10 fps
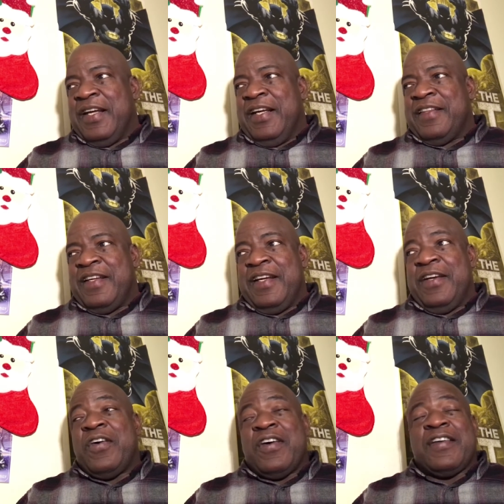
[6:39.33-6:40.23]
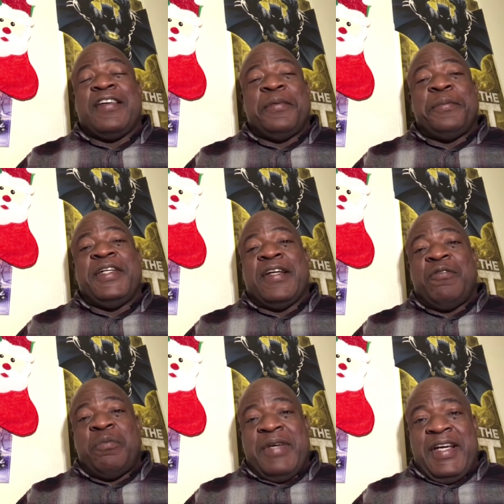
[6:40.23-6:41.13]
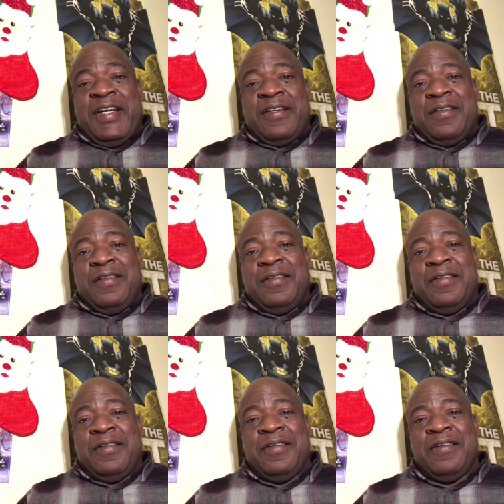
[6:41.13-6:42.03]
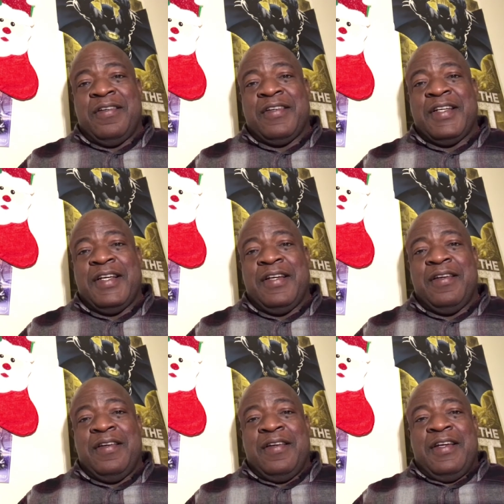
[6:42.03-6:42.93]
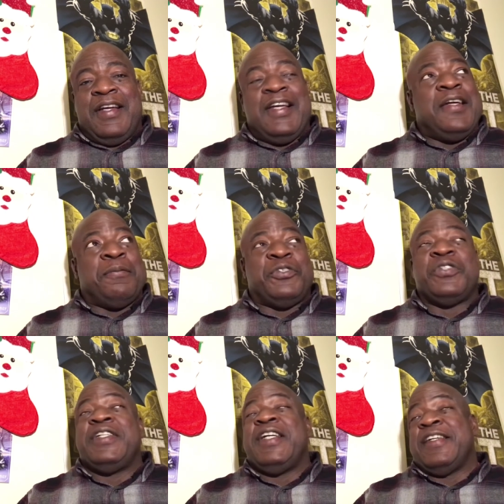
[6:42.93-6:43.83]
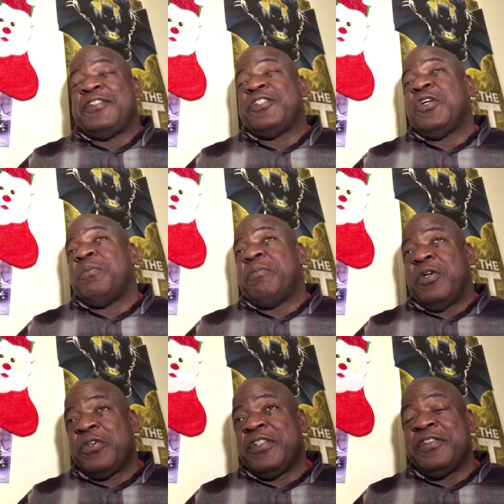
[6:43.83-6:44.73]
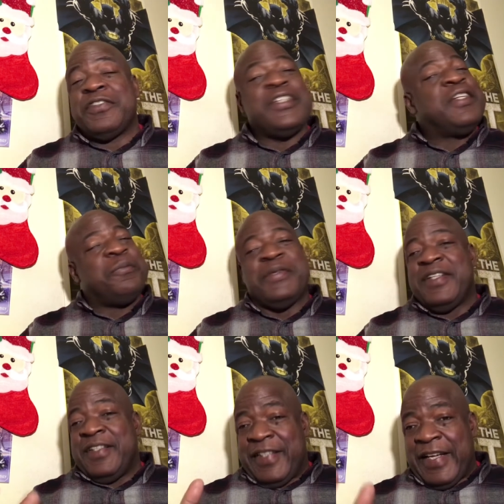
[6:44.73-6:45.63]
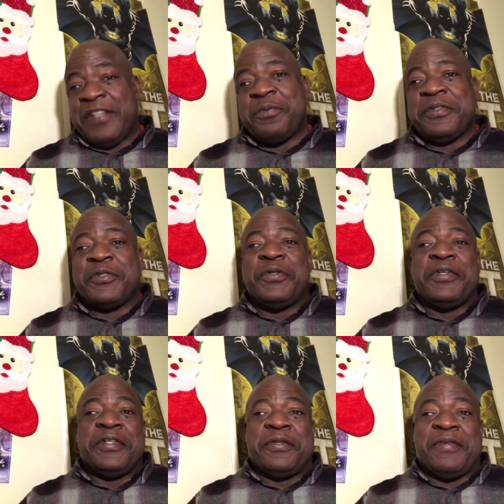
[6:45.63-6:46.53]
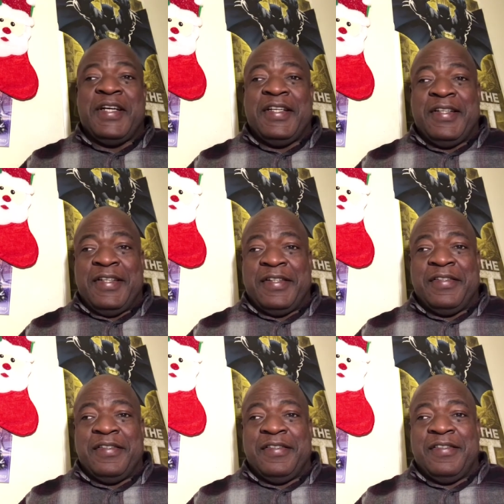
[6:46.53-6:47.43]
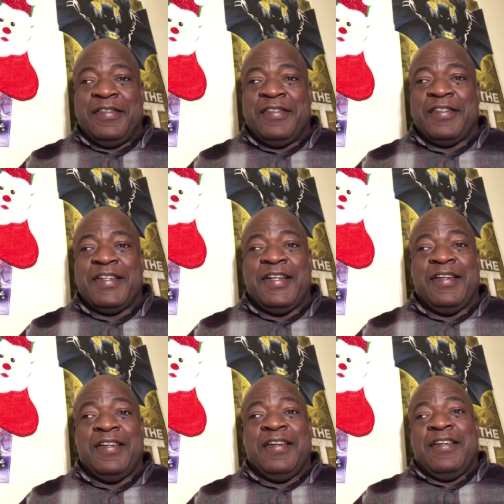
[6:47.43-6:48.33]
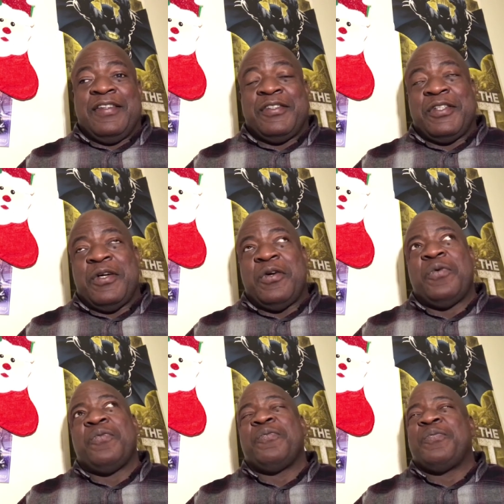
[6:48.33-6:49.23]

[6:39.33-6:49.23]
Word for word: they are going to be coming back. Okay? And I'm sure he has his own motives, but that's what's going on right now. Okay? So,